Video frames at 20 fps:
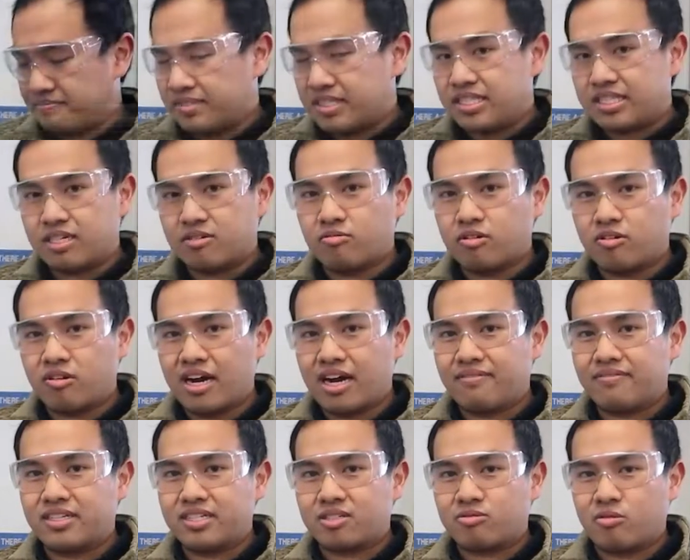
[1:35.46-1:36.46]
So we'll
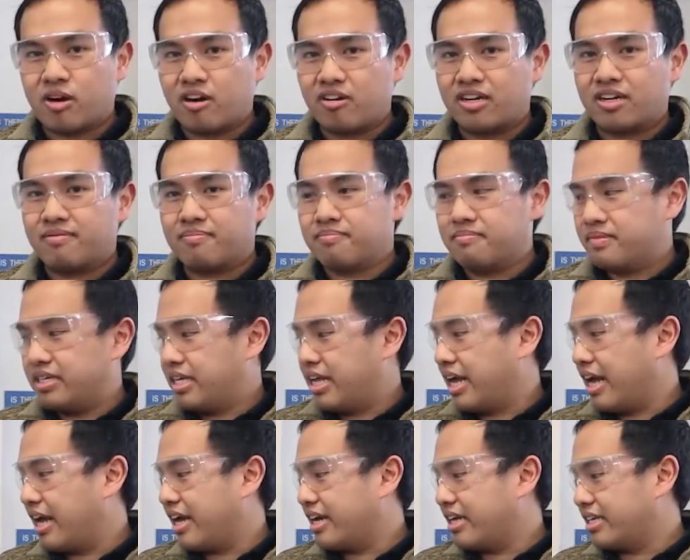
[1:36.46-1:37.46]
have this wired up,
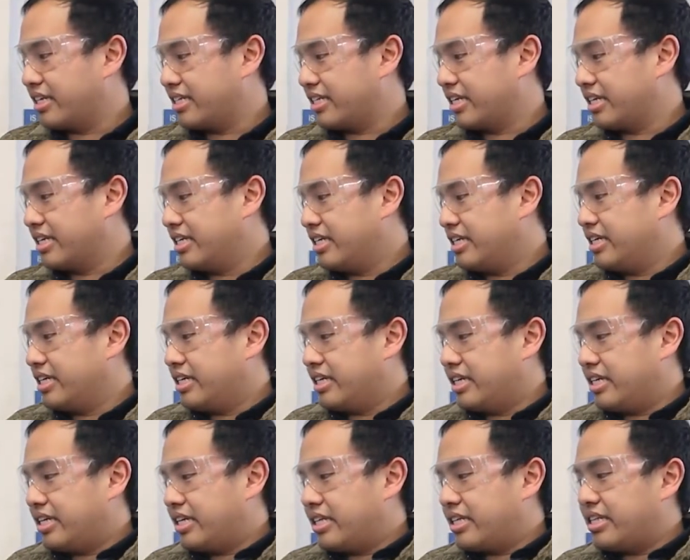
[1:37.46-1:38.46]
and
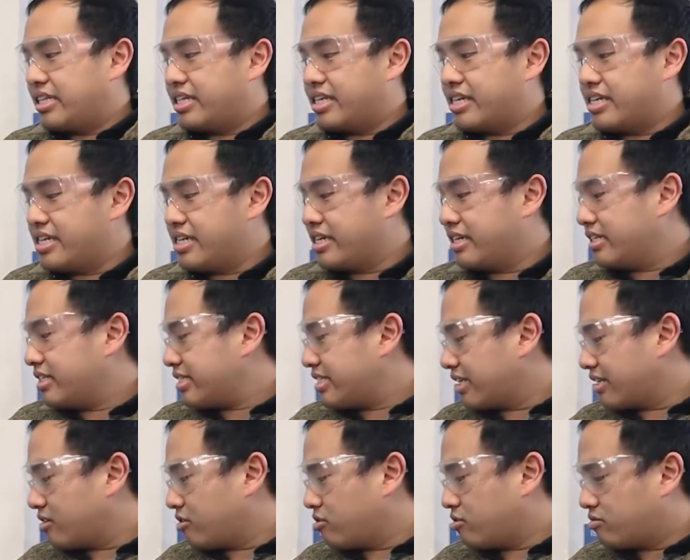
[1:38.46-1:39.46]
the
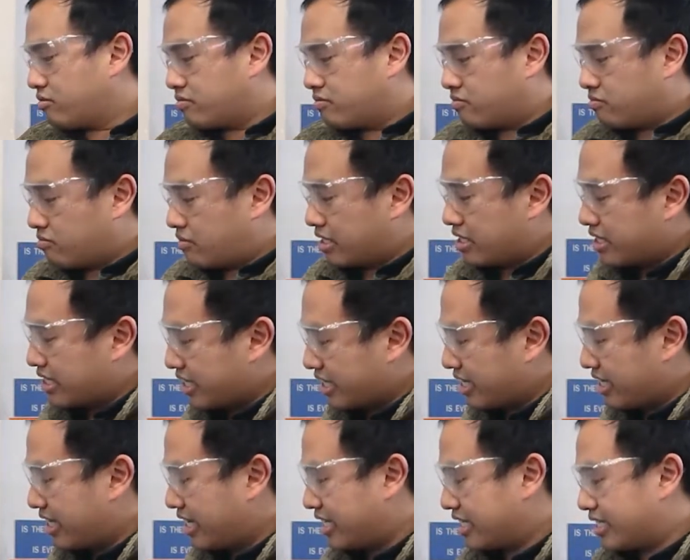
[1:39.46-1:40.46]
signal, once it
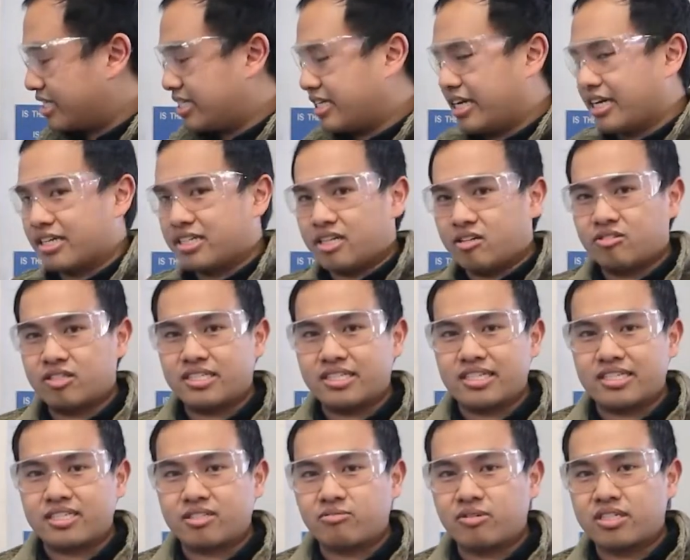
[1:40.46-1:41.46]
connects, it closes
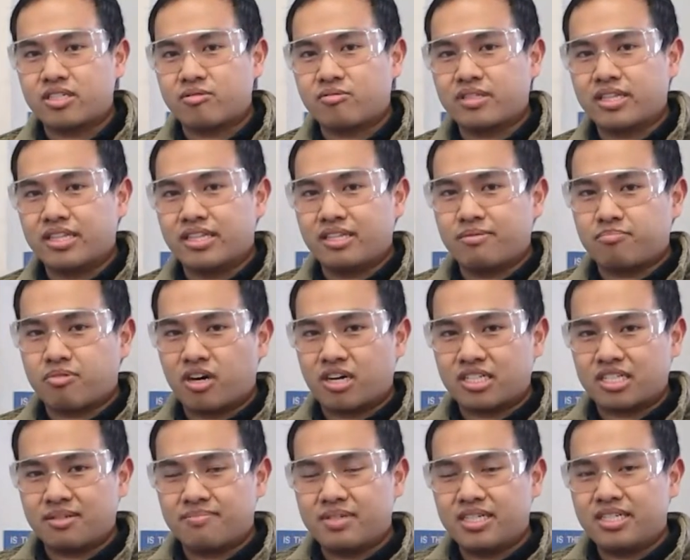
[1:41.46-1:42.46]
a switch within the
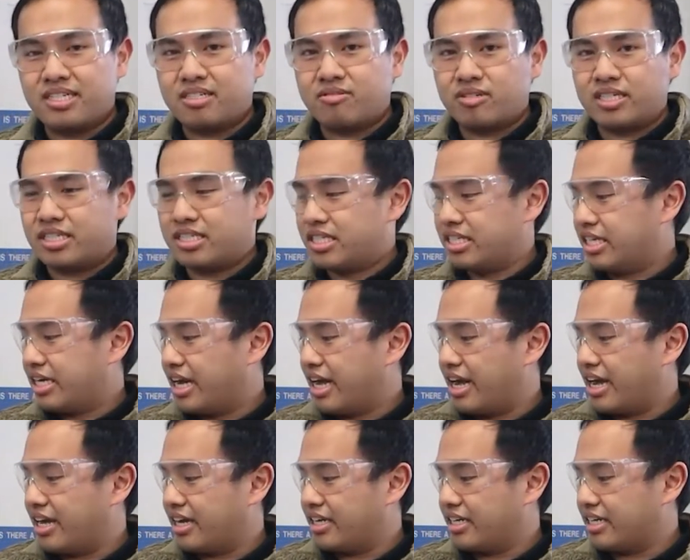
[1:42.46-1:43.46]
proximity switch,
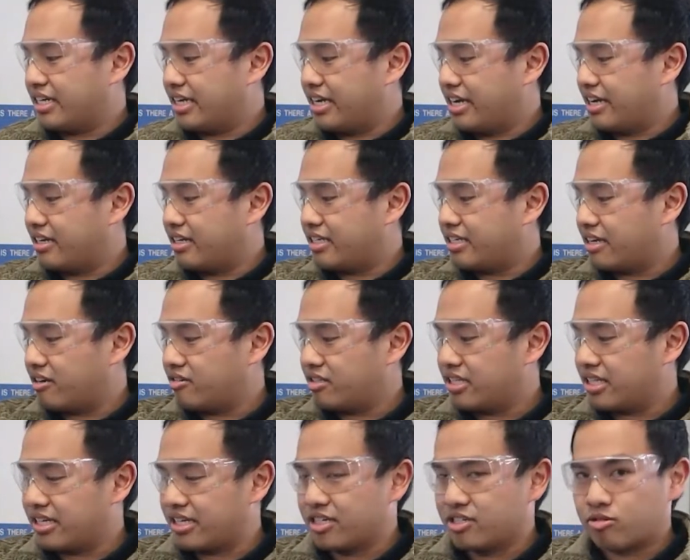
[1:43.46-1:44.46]
and it
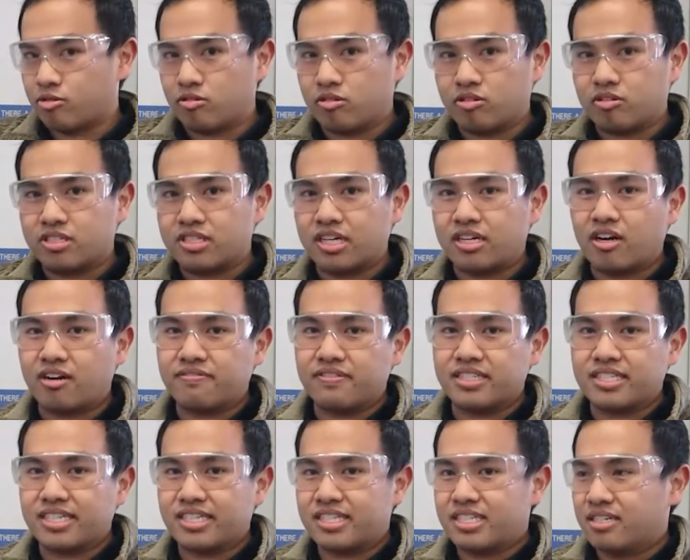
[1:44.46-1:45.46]
tells the controller shut off
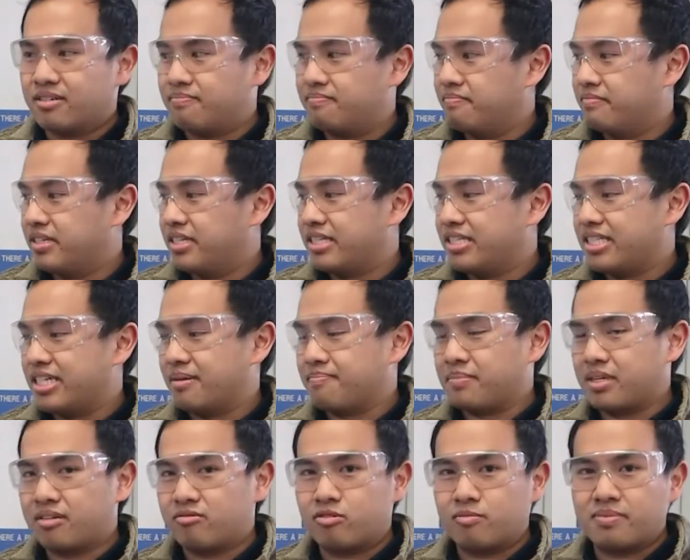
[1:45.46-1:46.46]
the system.
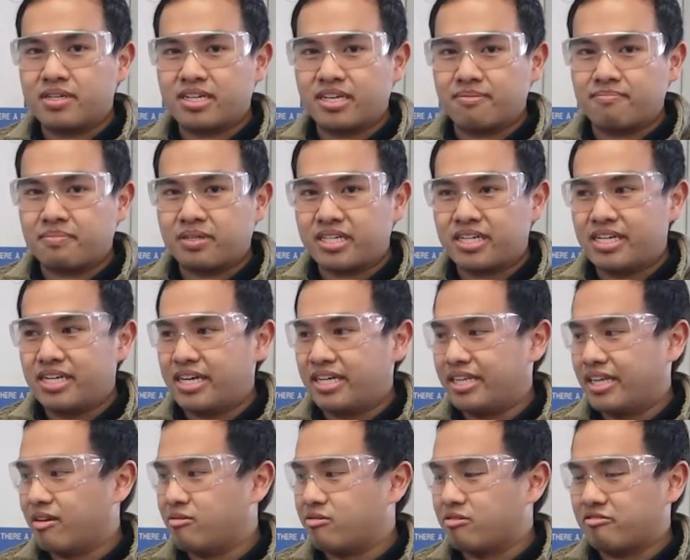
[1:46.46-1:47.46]
Sampling will be complete,
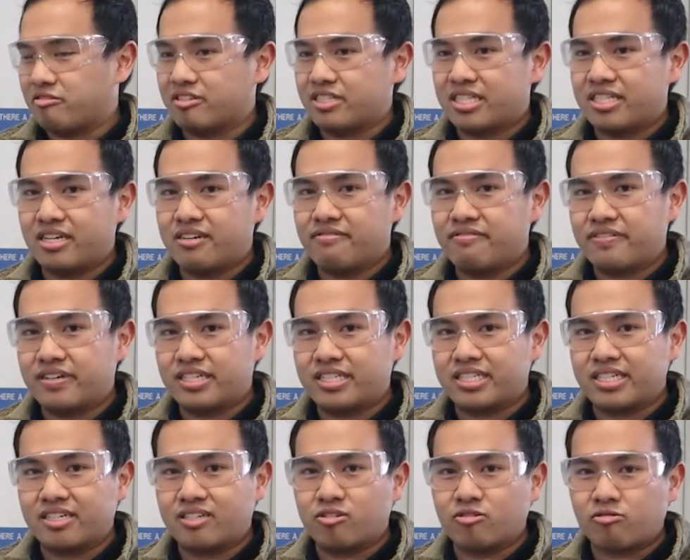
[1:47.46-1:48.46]
and they will receive a
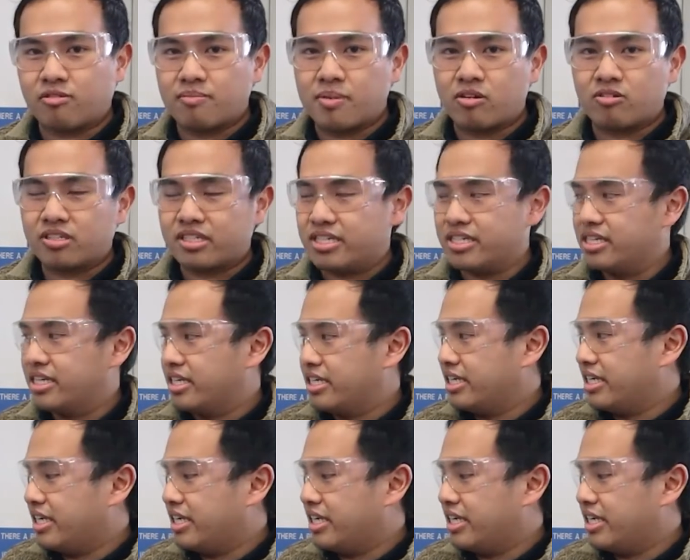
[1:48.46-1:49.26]
signal remotely